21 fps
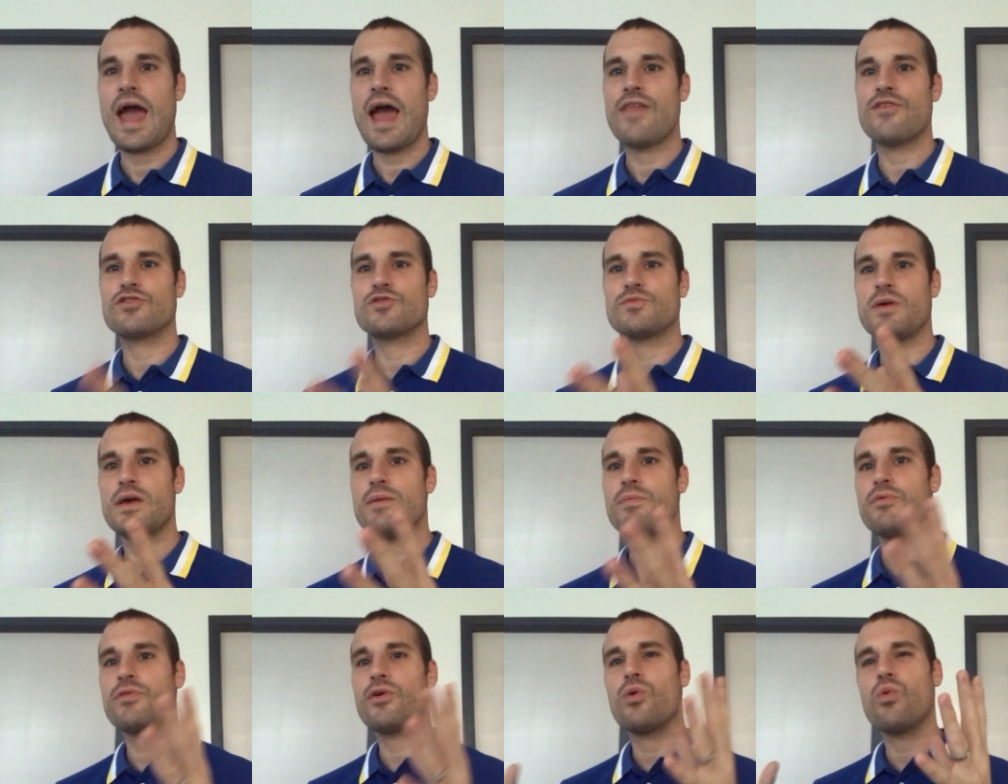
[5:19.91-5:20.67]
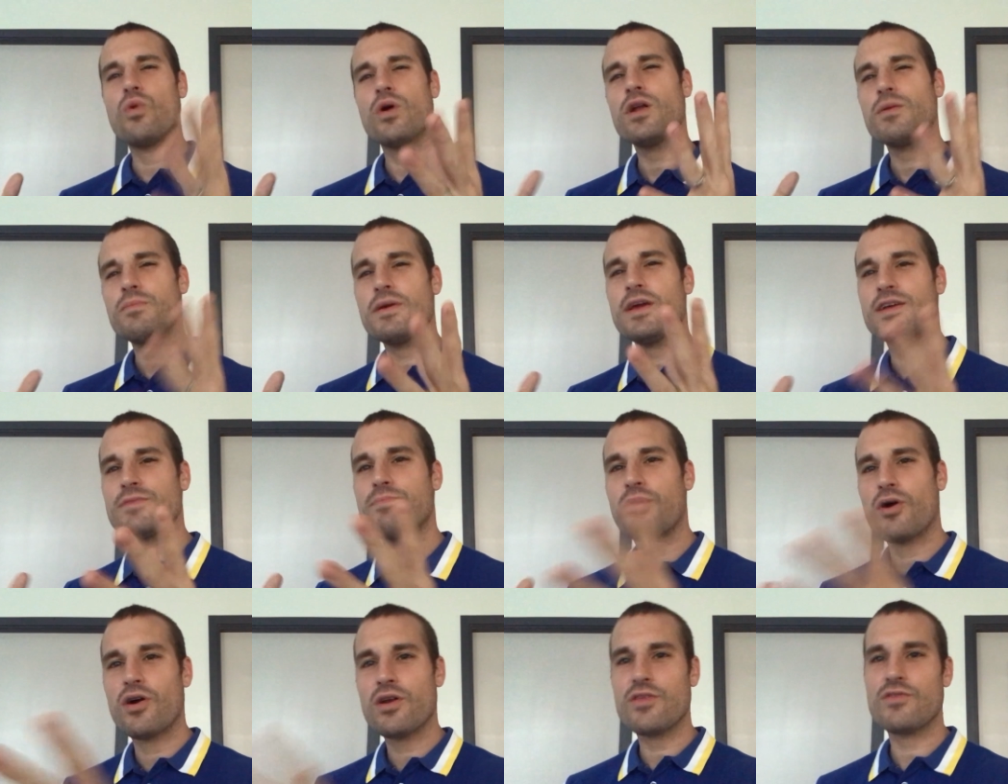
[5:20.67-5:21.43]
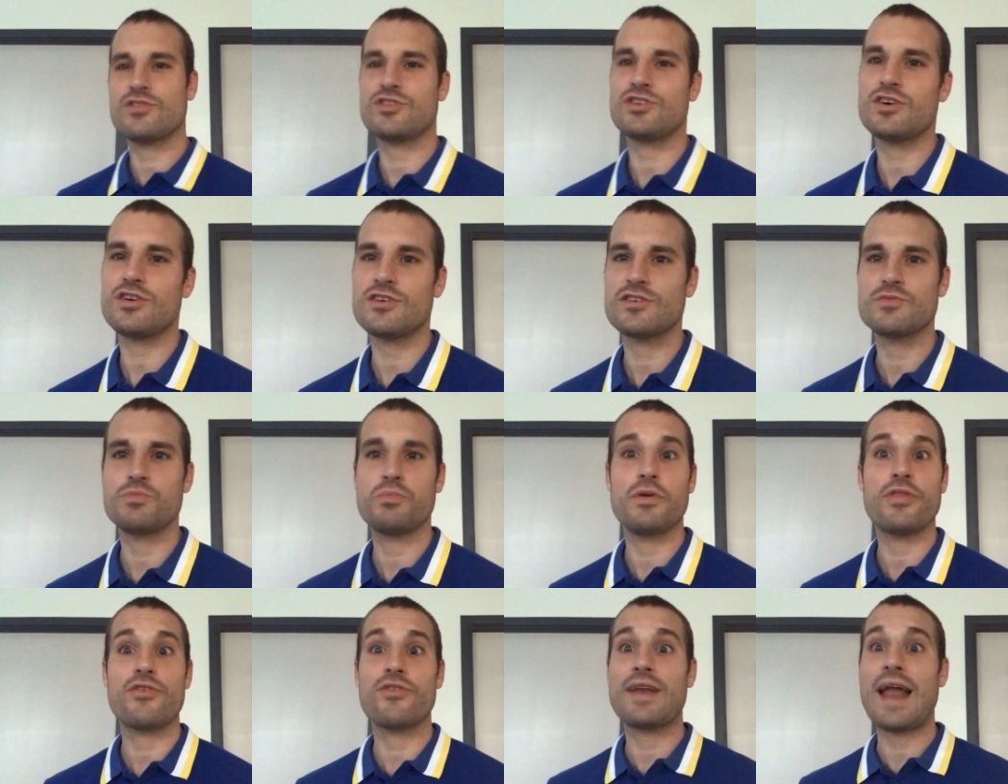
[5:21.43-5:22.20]
and there's people that want to be a part of their church,
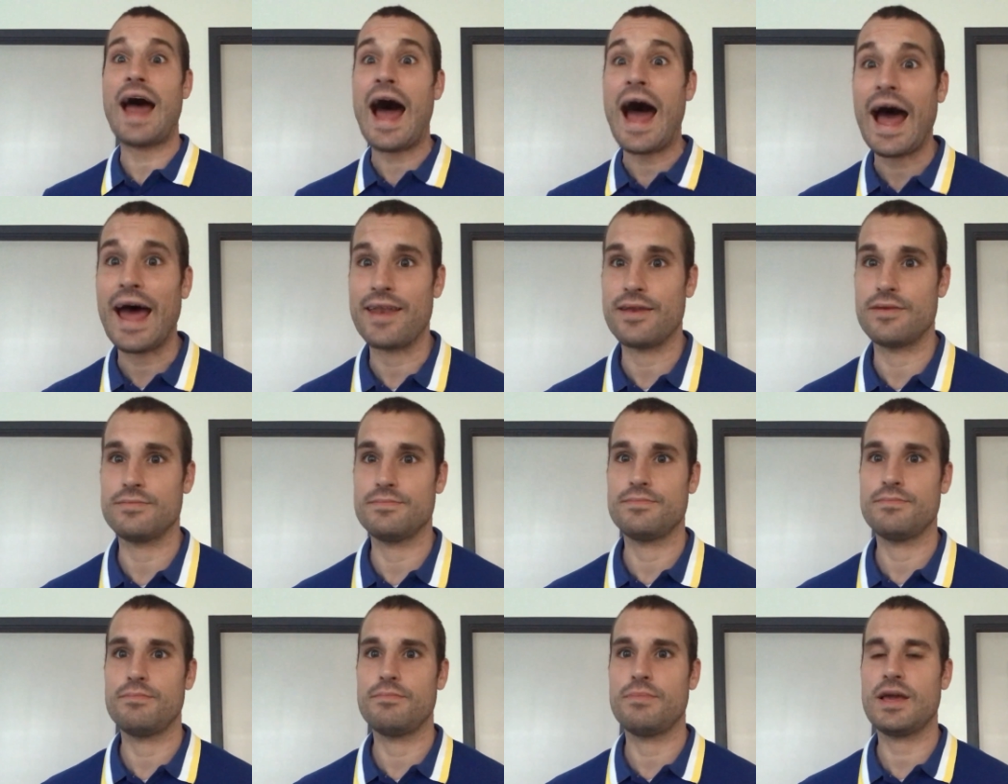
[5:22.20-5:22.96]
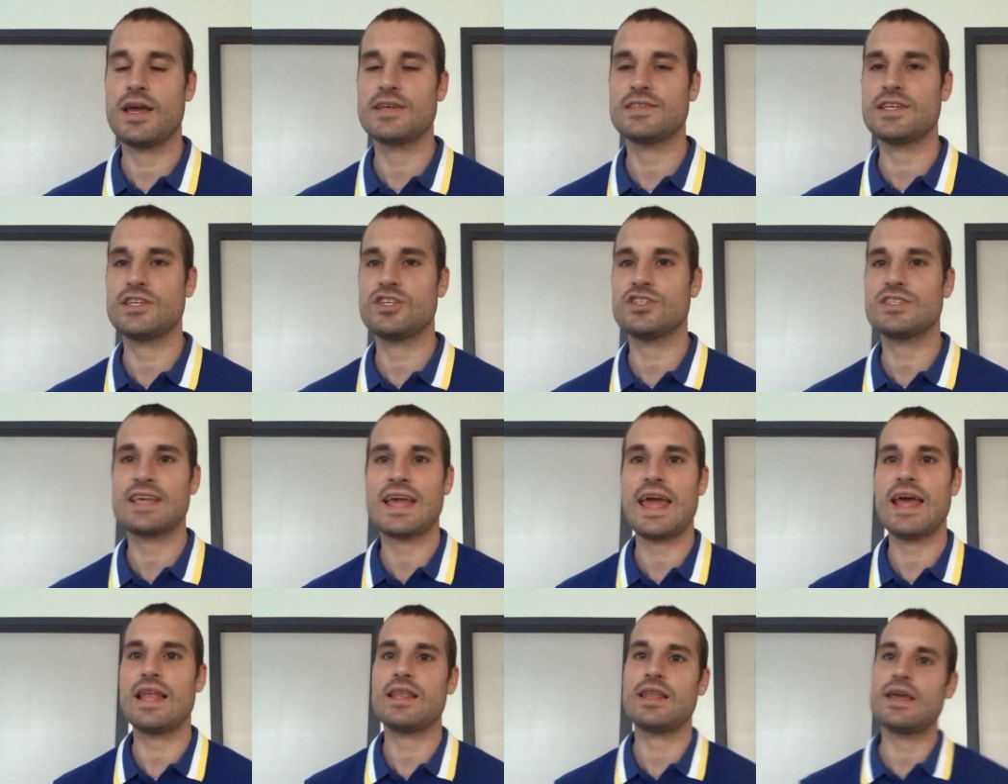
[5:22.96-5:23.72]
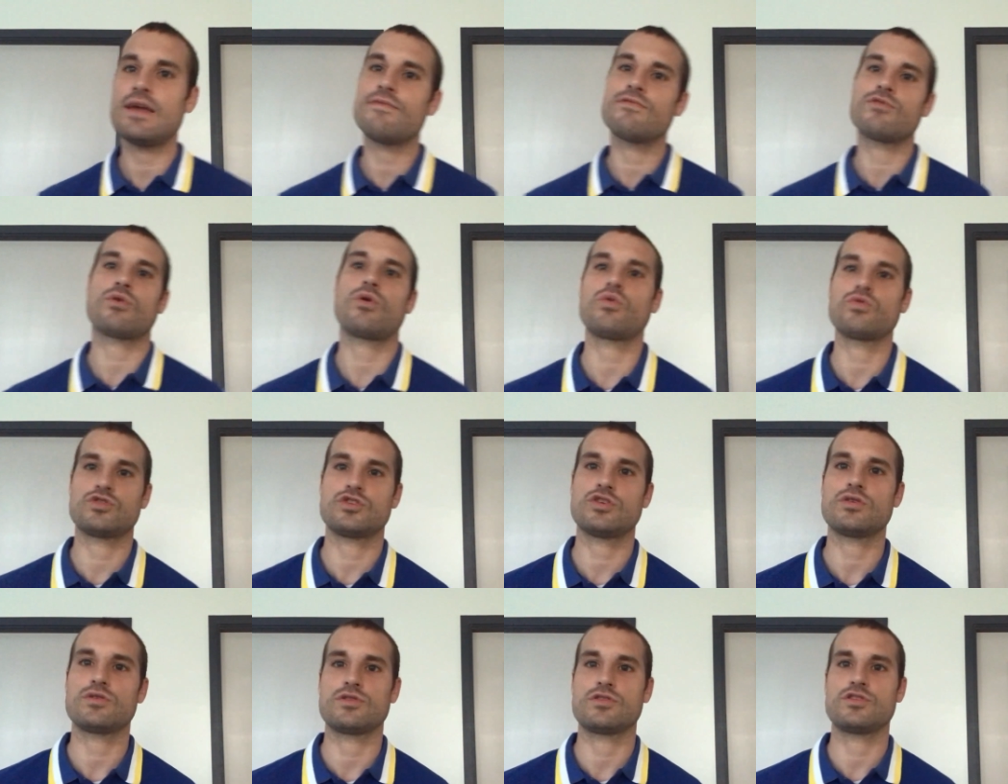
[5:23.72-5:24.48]
but they're not because they just can't leave their old
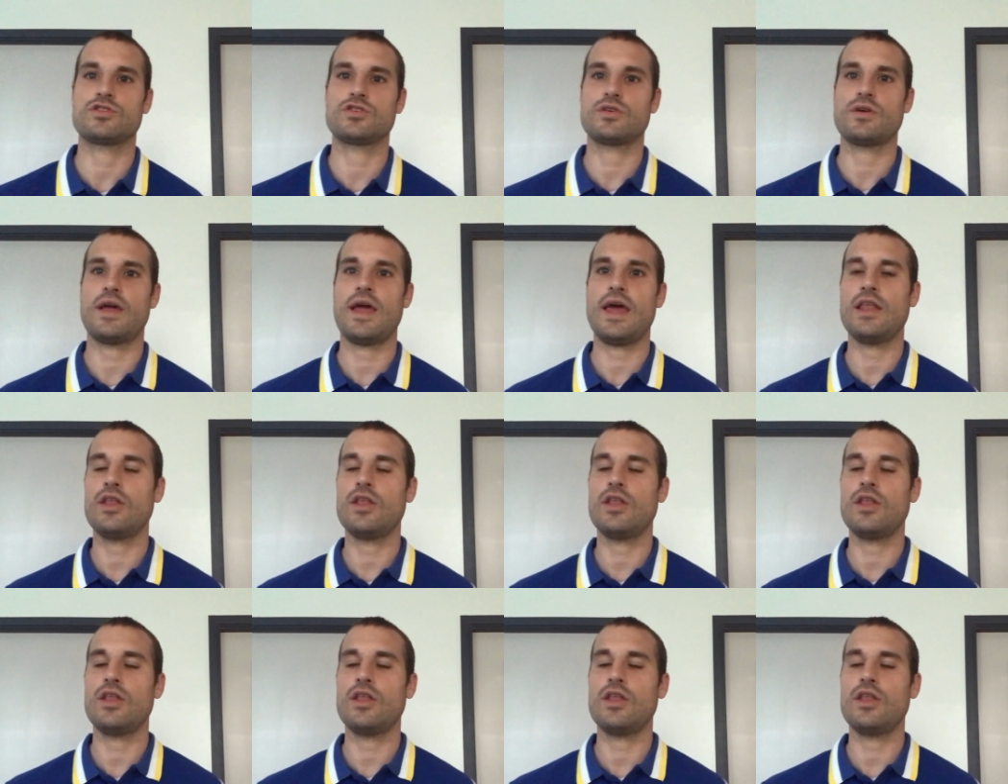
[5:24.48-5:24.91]
church.